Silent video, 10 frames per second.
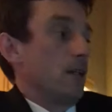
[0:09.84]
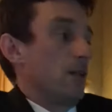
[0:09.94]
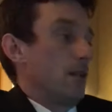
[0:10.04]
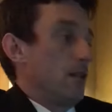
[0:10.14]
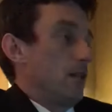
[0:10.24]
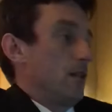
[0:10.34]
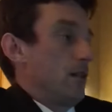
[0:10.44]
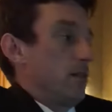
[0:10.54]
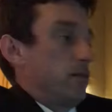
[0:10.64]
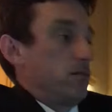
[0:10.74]

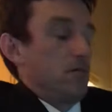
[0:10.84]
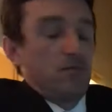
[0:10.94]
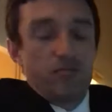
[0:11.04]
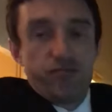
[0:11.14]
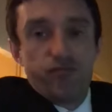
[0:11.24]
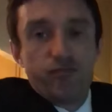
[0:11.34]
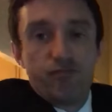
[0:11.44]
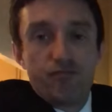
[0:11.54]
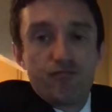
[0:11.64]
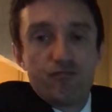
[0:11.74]
Uh,
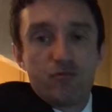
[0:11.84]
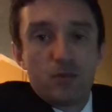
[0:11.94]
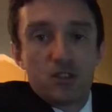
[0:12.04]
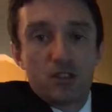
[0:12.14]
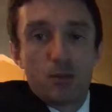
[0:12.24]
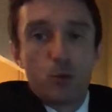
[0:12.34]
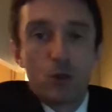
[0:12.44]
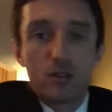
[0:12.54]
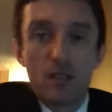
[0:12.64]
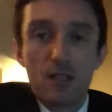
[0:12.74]
much to
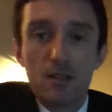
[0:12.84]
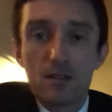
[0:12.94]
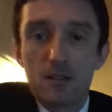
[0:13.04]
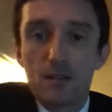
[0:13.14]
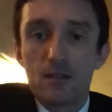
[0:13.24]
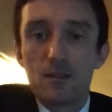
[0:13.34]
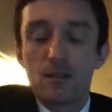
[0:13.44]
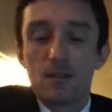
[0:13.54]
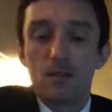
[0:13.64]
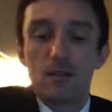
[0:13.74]
report tonight.
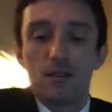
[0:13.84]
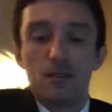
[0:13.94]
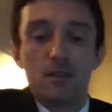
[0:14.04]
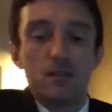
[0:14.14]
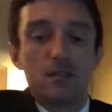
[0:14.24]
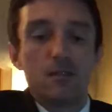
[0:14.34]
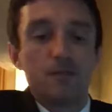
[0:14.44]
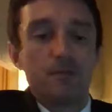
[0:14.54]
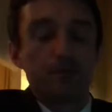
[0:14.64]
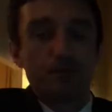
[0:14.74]

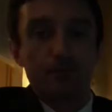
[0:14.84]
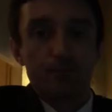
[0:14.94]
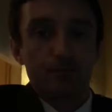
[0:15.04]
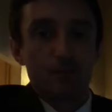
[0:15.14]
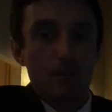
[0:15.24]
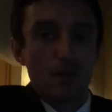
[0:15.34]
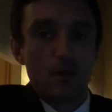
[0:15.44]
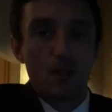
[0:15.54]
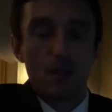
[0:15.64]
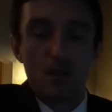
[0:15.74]
Uh,
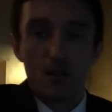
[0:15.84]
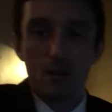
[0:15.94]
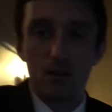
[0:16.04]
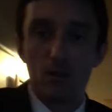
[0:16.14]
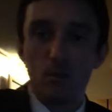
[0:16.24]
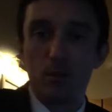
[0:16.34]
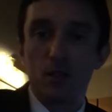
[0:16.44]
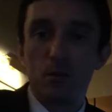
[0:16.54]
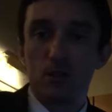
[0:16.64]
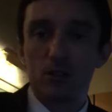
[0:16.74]
done pretty
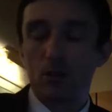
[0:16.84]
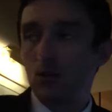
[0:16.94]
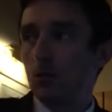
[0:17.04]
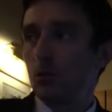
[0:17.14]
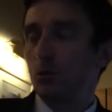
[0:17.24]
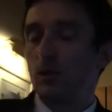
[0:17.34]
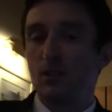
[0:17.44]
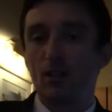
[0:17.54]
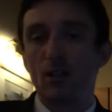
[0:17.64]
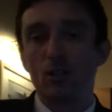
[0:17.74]
much, almost
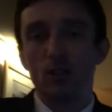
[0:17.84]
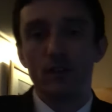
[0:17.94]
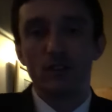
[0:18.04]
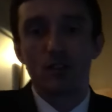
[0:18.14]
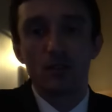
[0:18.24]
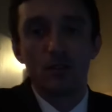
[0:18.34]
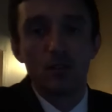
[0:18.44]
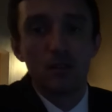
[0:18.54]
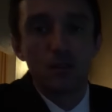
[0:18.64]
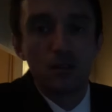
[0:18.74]
went dark all of a sudden.
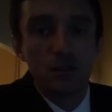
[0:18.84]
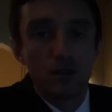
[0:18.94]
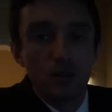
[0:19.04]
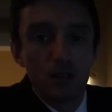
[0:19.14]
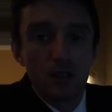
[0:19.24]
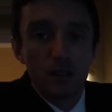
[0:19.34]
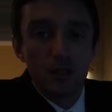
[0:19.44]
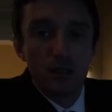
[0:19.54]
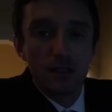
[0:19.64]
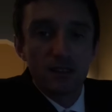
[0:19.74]

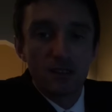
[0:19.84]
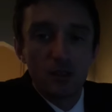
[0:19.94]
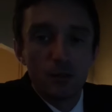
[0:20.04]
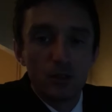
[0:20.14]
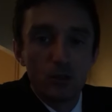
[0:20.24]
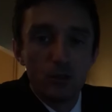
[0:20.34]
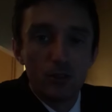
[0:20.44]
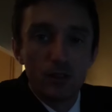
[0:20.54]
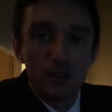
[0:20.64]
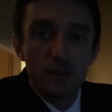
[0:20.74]
I think it's a little bit too
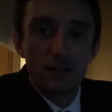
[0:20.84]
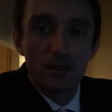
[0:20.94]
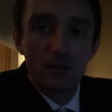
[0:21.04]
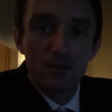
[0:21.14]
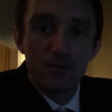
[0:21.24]
dark, isn't it?